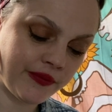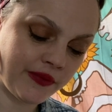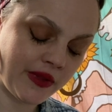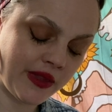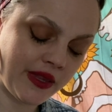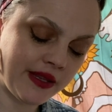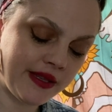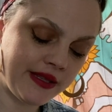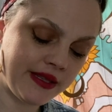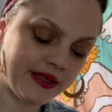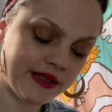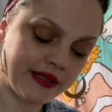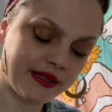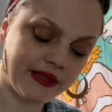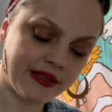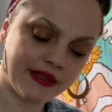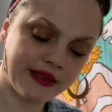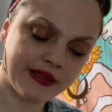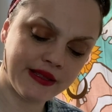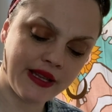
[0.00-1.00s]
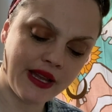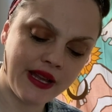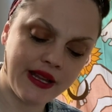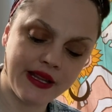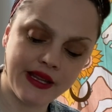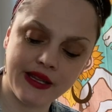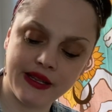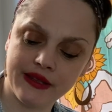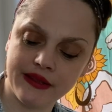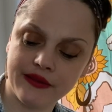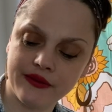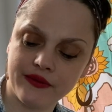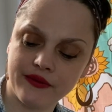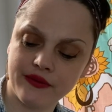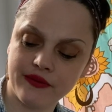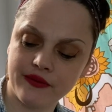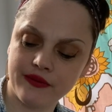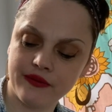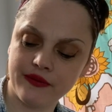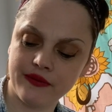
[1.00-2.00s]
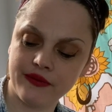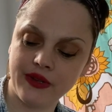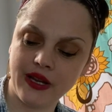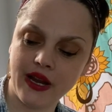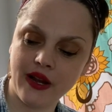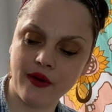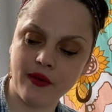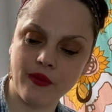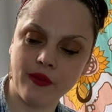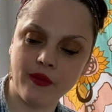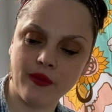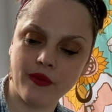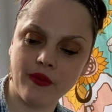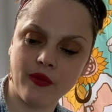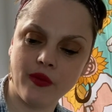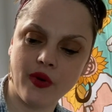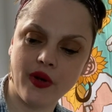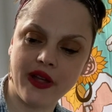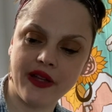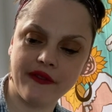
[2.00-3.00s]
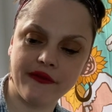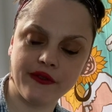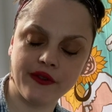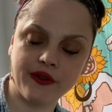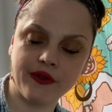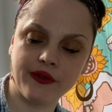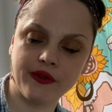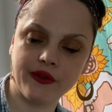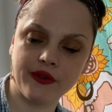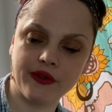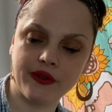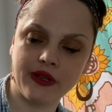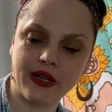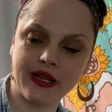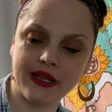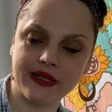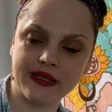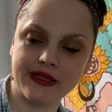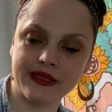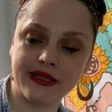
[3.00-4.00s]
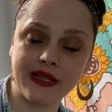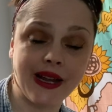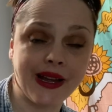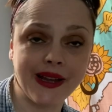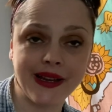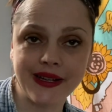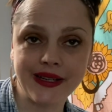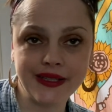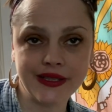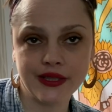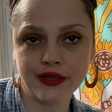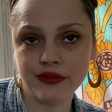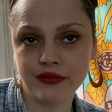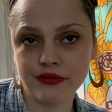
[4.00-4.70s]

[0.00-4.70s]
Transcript: this is saying now, whatever has died,